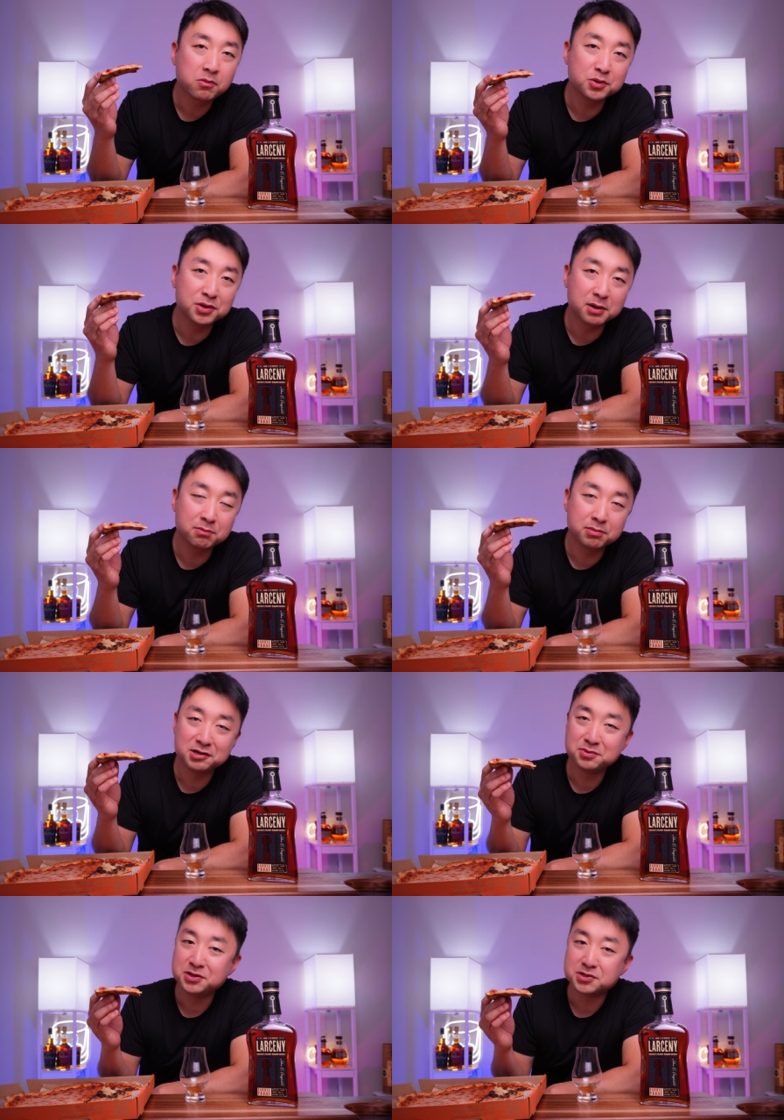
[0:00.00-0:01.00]
when you get
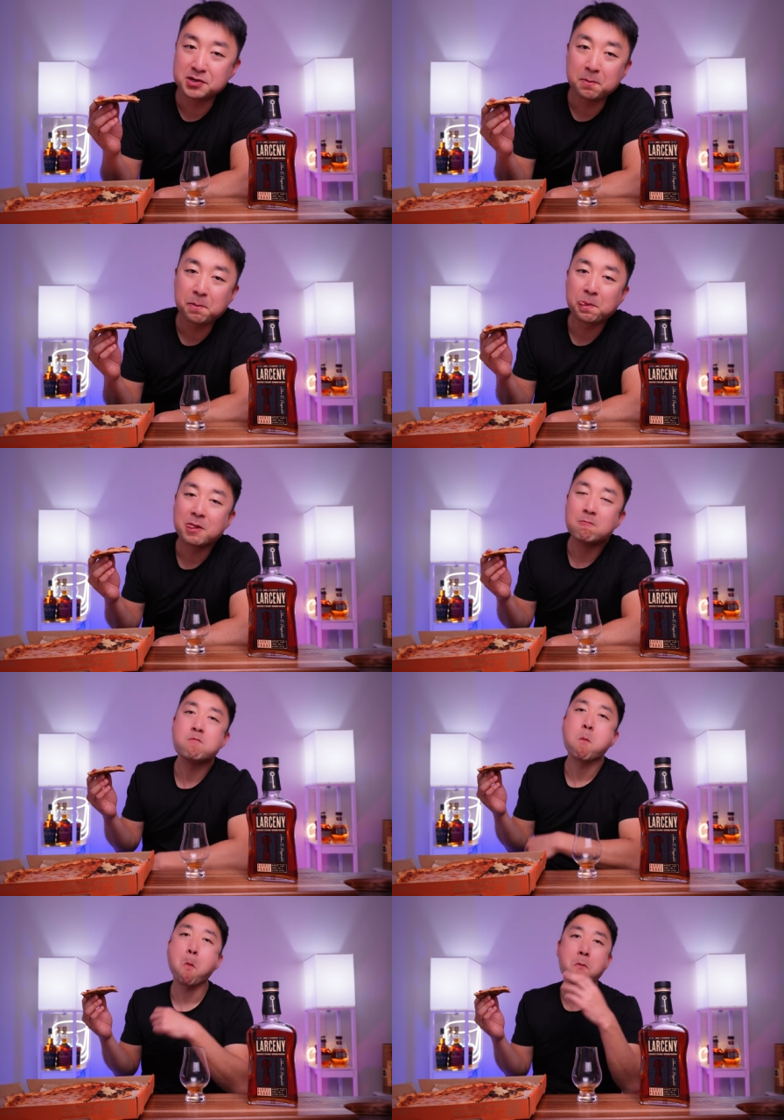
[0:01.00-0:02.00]
Blaze pizza,
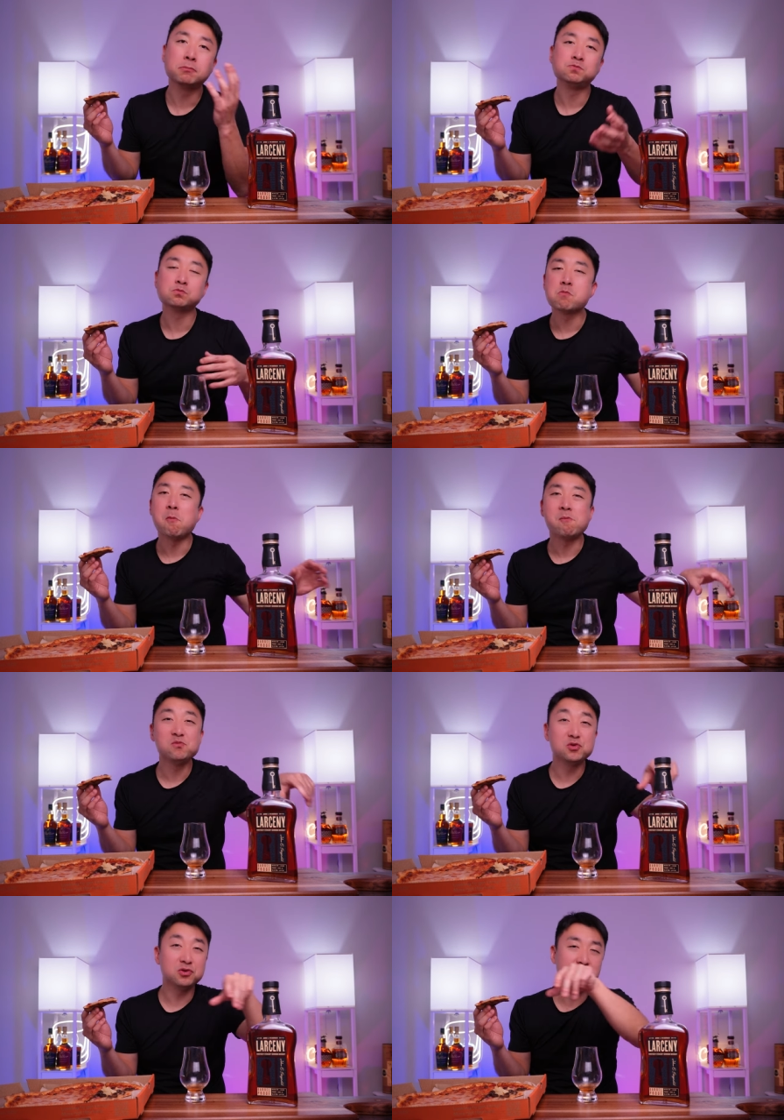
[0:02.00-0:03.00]

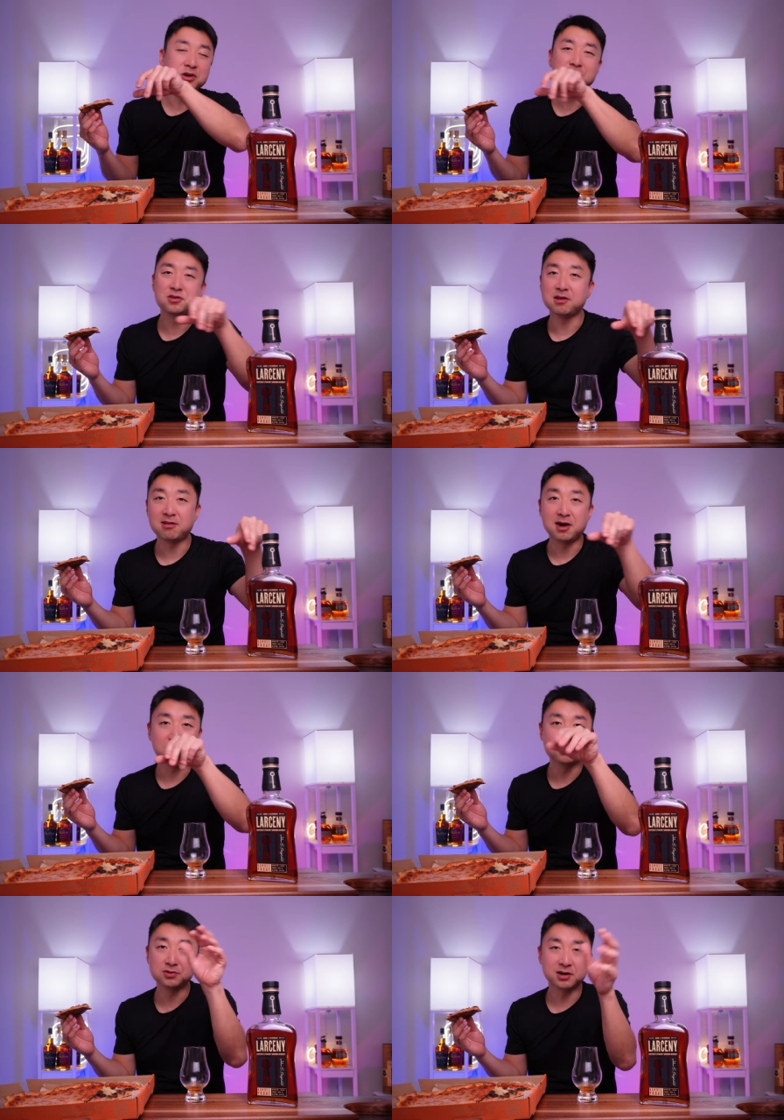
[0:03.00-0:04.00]
you're in the
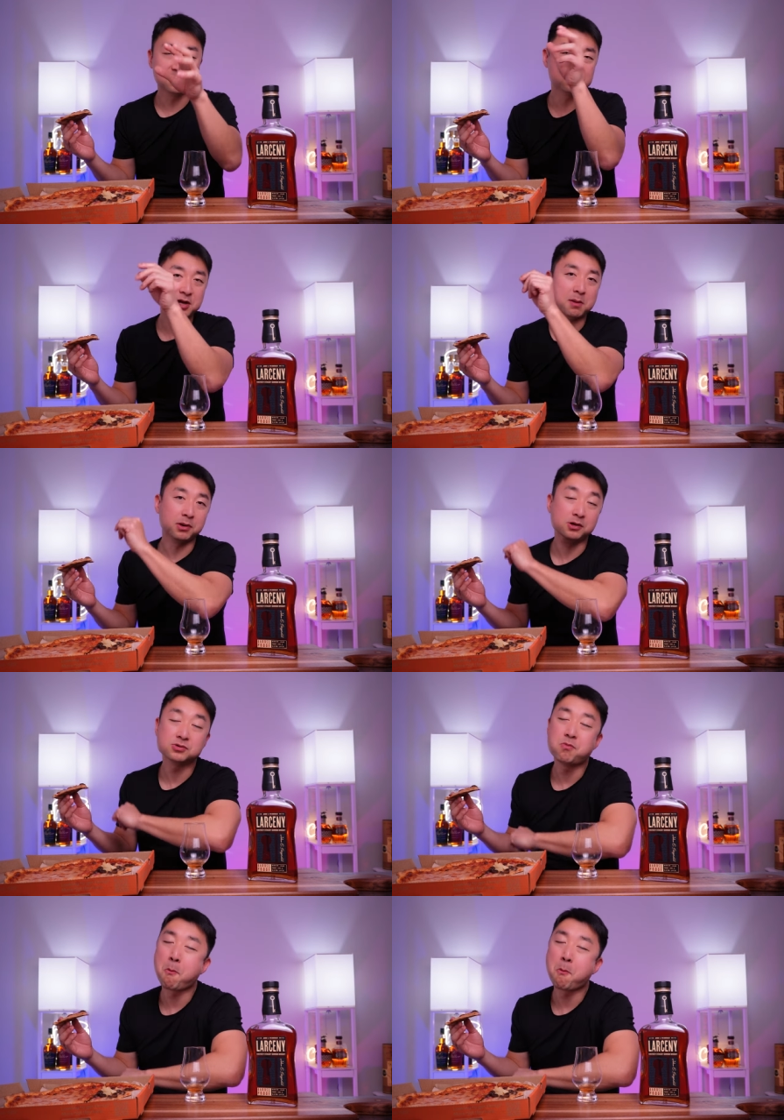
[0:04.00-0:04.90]
line to get all the toppings.